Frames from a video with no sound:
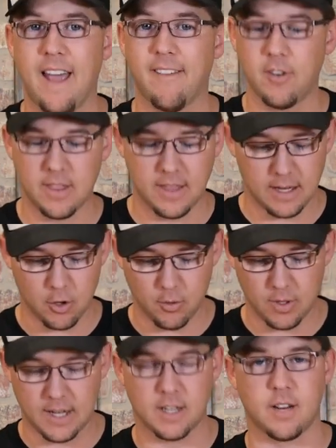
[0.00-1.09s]
Everything you
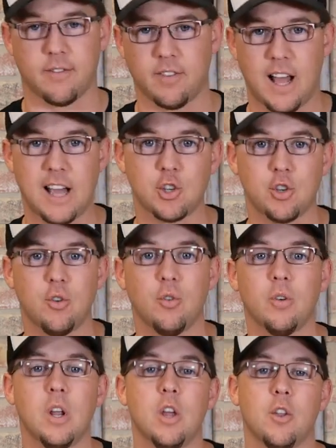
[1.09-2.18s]
need to flash
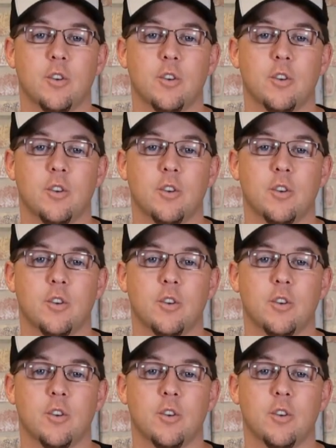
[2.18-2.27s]
tune